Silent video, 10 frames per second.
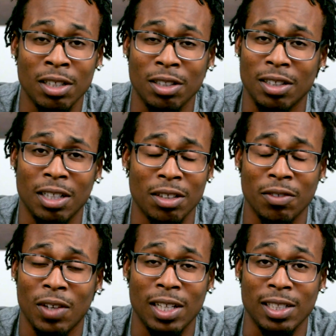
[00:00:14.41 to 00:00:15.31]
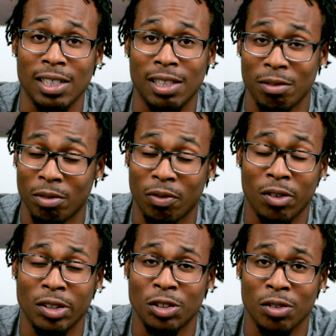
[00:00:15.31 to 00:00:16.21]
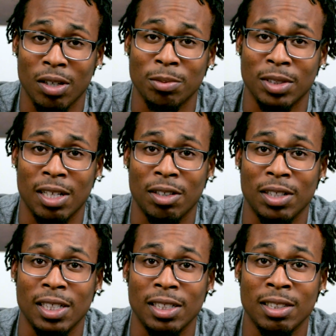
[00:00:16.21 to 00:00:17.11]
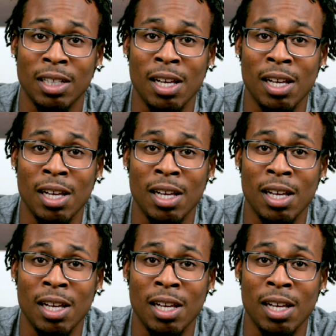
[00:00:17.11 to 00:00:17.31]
You're not going to find anything with front drums nowadays.